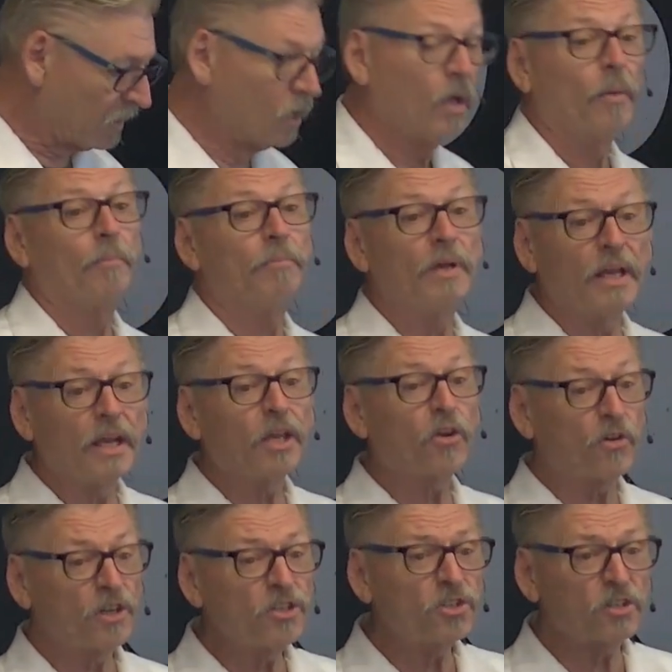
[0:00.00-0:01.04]
Many
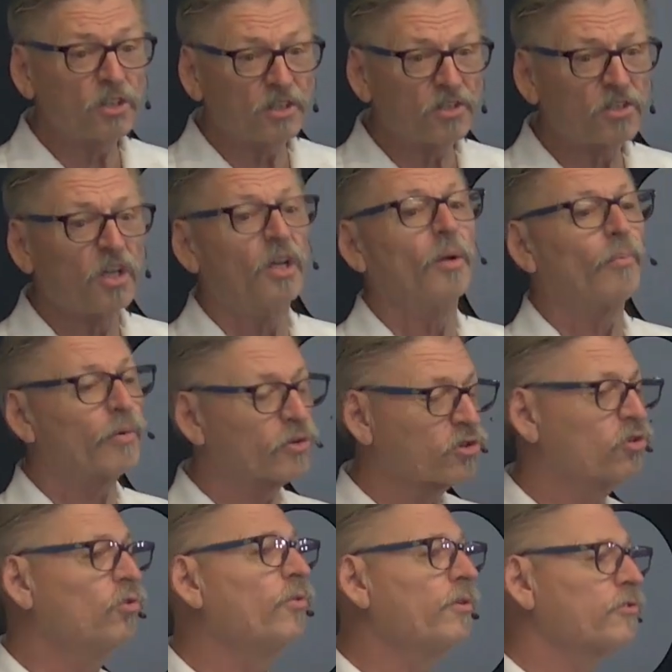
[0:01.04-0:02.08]
Christians
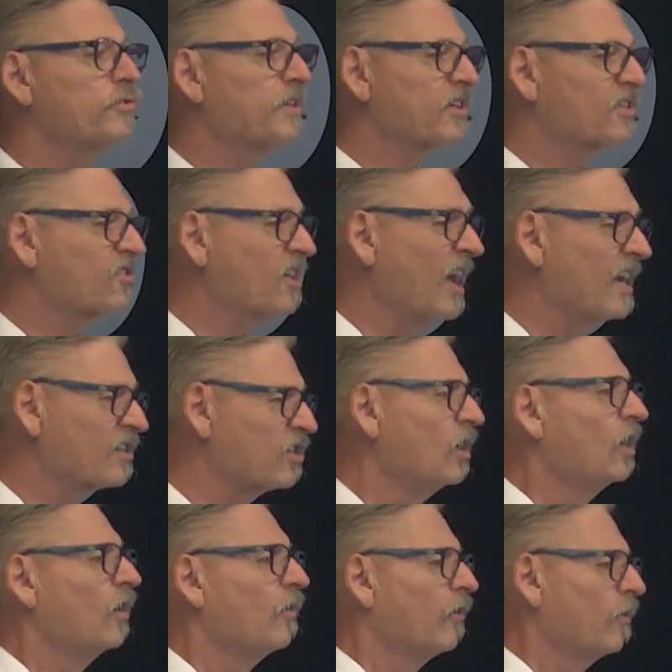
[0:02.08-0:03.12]
pursue their success
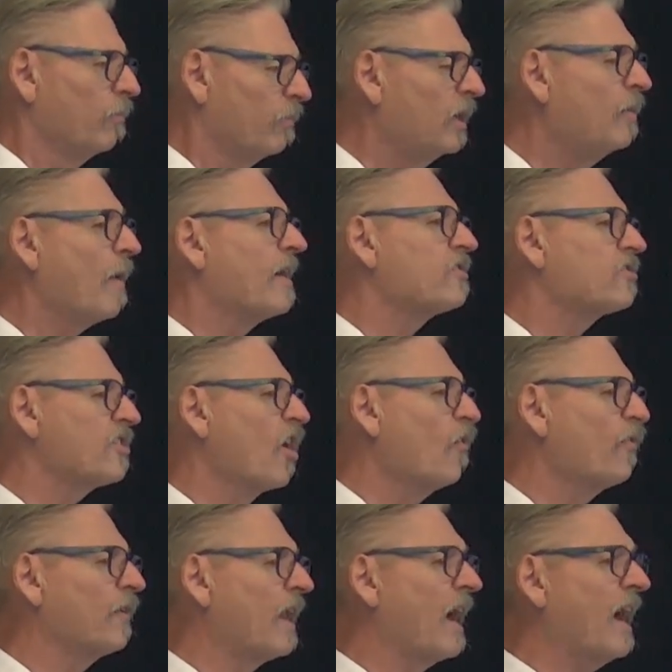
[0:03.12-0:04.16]
me,
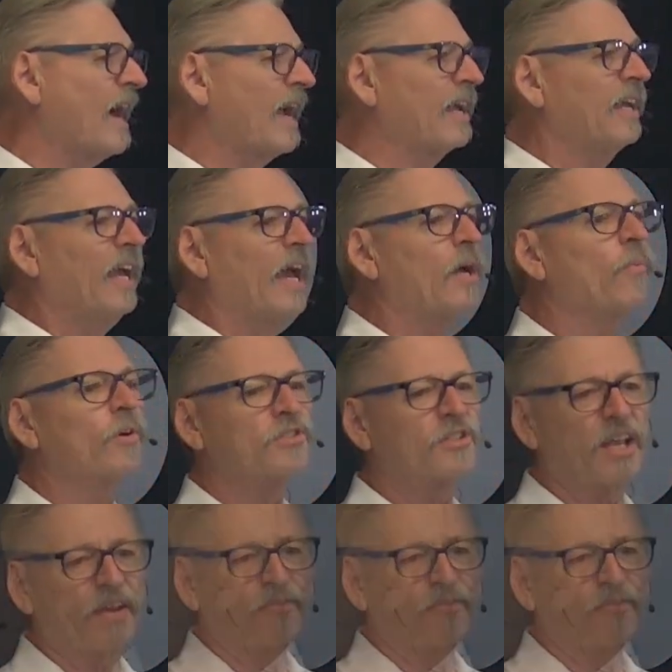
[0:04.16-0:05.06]
myself, and I, and what's left